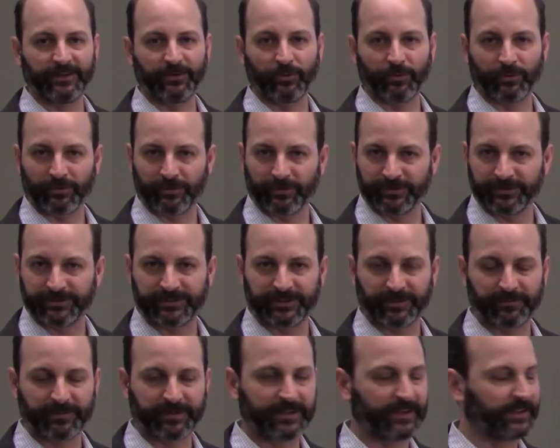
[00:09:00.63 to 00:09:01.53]
order in
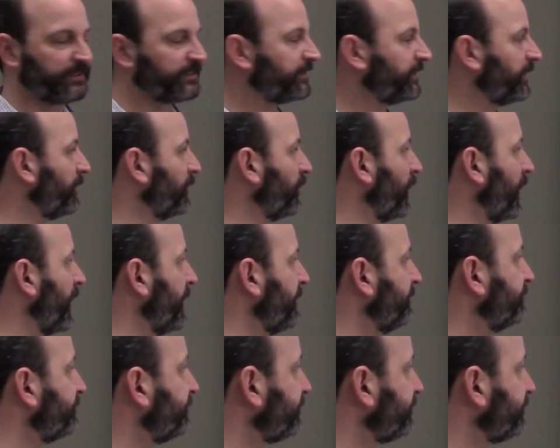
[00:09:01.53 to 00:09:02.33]
some way,